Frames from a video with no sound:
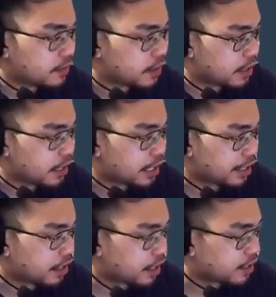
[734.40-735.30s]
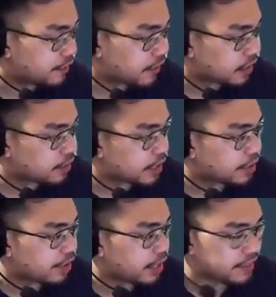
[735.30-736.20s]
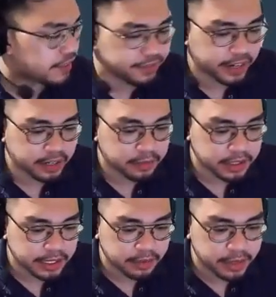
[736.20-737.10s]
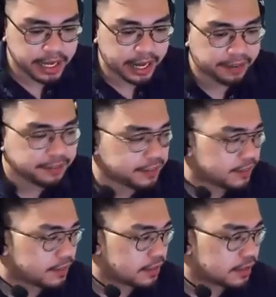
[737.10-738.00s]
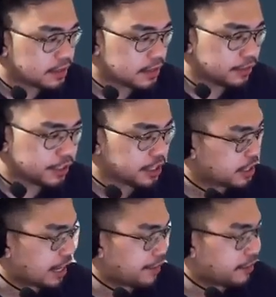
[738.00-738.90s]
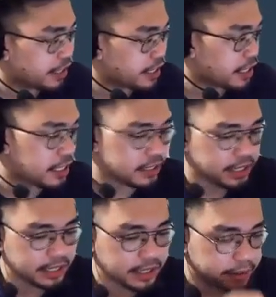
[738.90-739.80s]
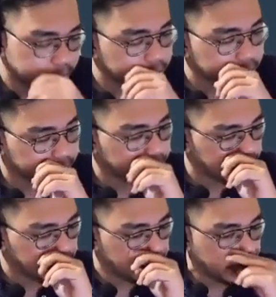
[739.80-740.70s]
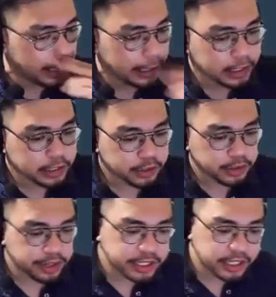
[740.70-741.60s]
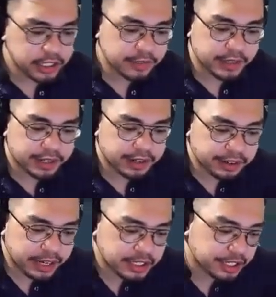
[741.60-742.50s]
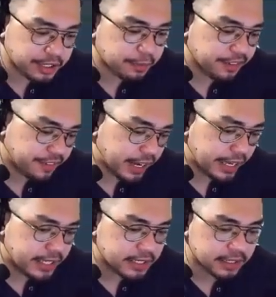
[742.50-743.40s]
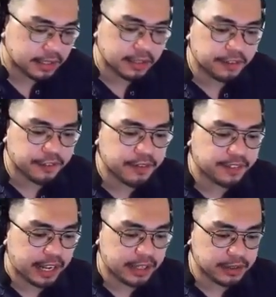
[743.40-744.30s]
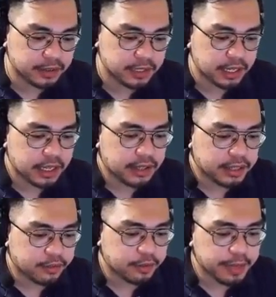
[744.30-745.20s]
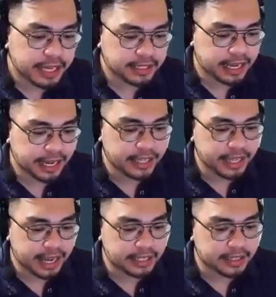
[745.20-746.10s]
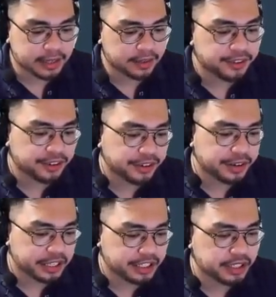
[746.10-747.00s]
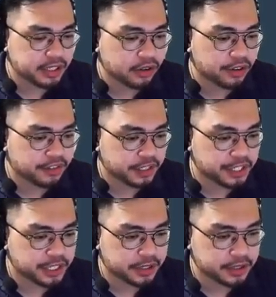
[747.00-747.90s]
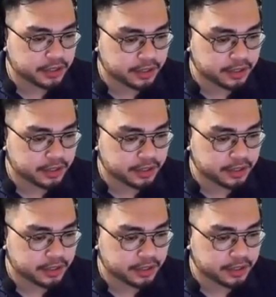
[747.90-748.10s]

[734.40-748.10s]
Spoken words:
here are the following relevant variables that we have, which I've already stated earlier. So the result of the regression provides the different values that will be assigned as the regression coefficients.